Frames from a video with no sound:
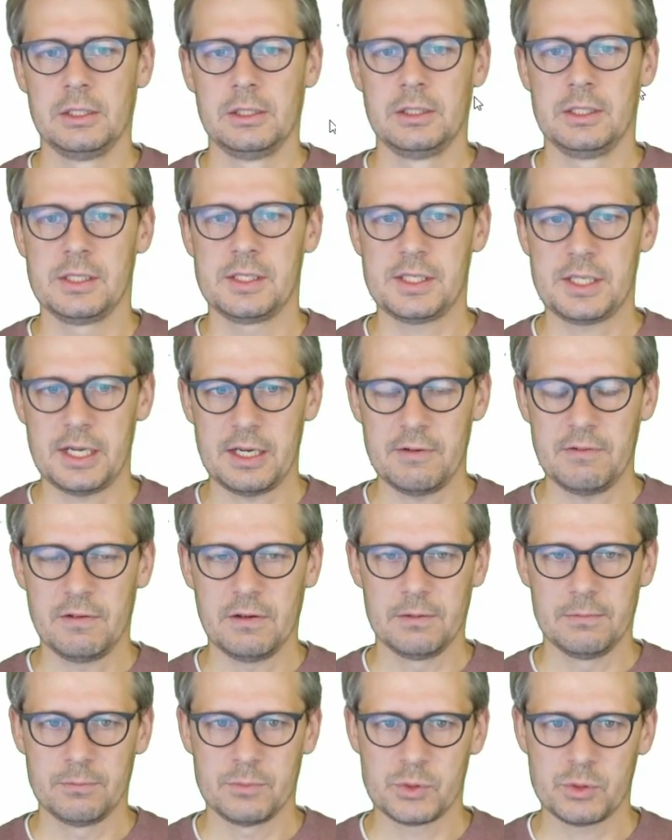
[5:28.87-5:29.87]
Save.
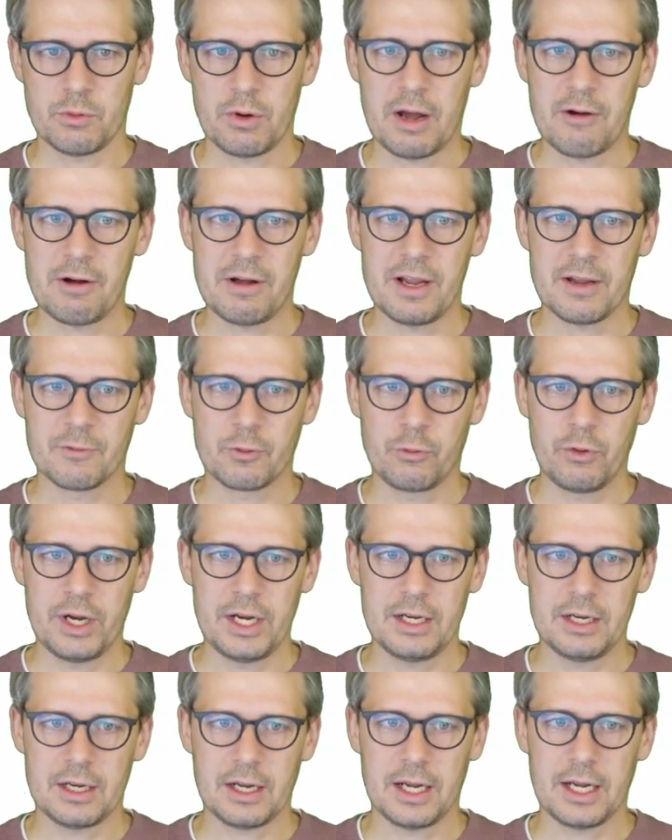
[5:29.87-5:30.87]
So now I have
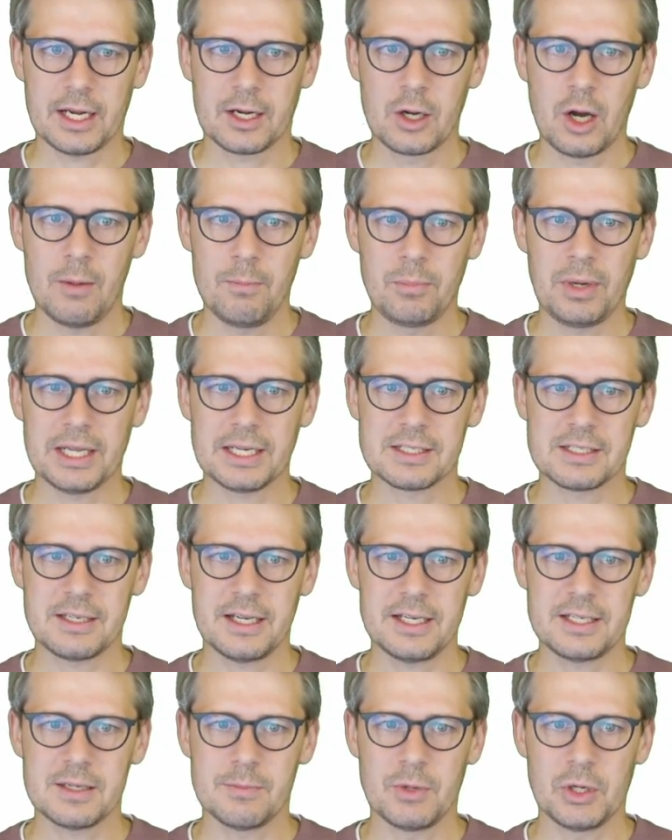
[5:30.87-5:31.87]
created a complex
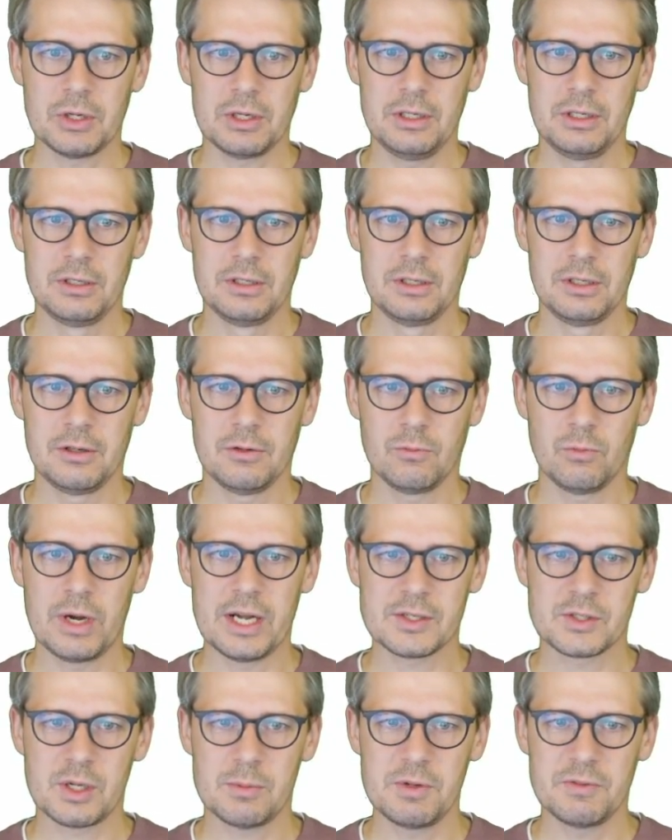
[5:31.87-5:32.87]
data model where
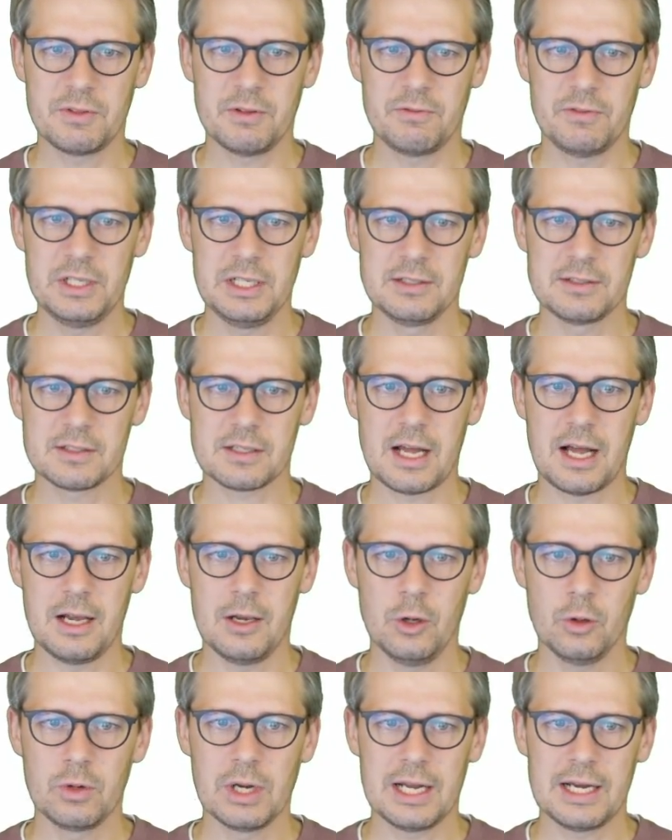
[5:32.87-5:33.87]
some of the fields are
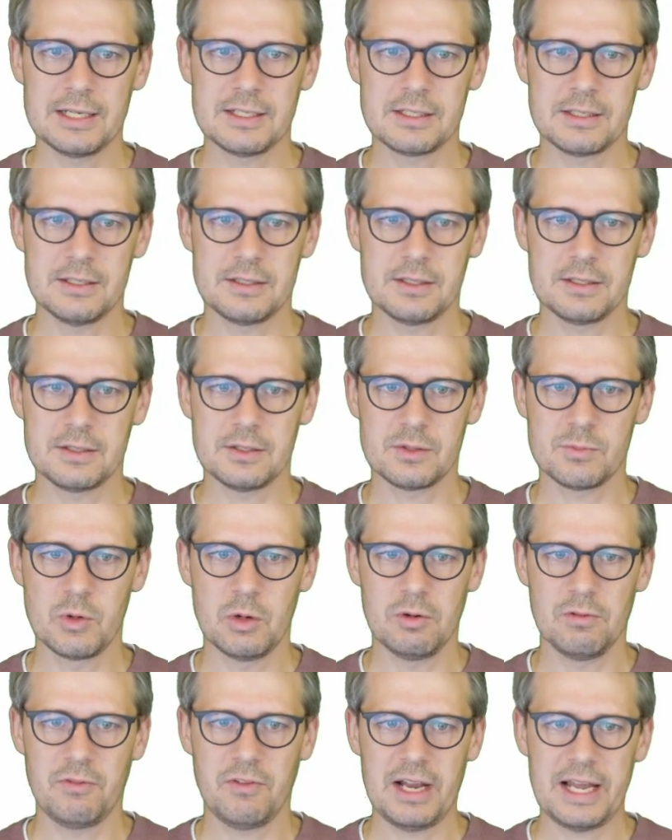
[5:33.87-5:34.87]
localized. This is the
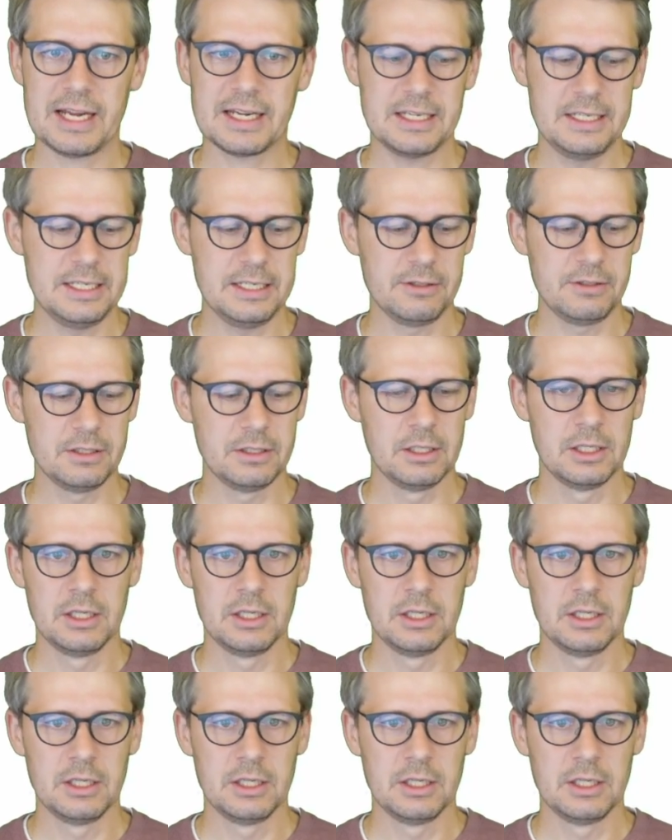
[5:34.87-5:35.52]
small flag here.